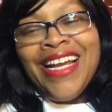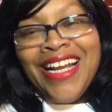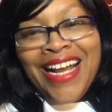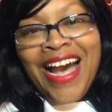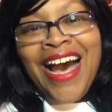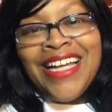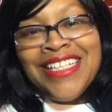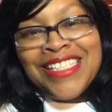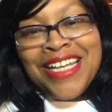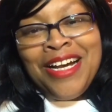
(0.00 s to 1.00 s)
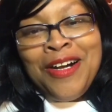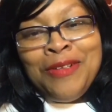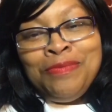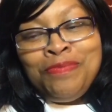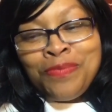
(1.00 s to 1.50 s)
God is
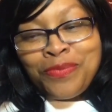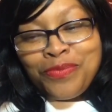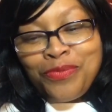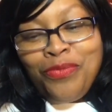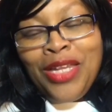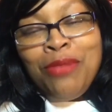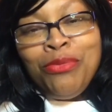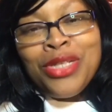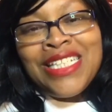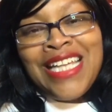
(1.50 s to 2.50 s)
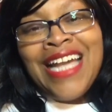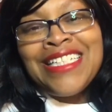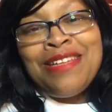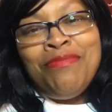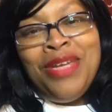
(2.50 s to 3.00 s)
um,
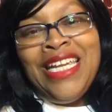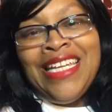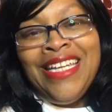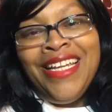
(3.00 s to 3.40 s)
protecting me.